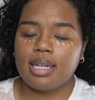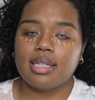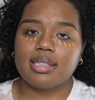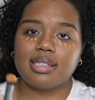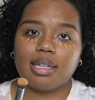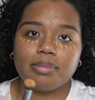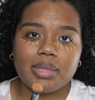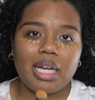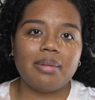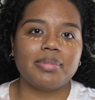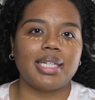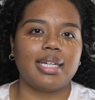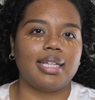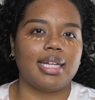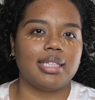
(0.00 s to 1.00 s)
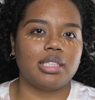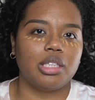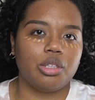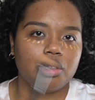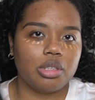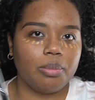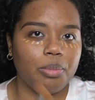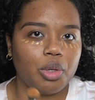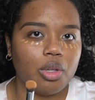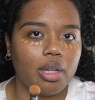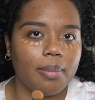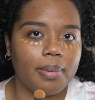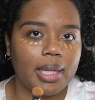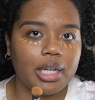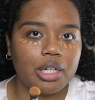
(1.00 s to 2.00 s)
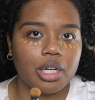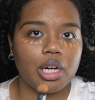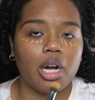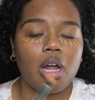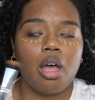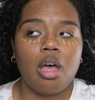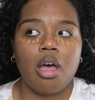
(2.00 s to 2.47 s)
Sometimes I like to use a beauty blender,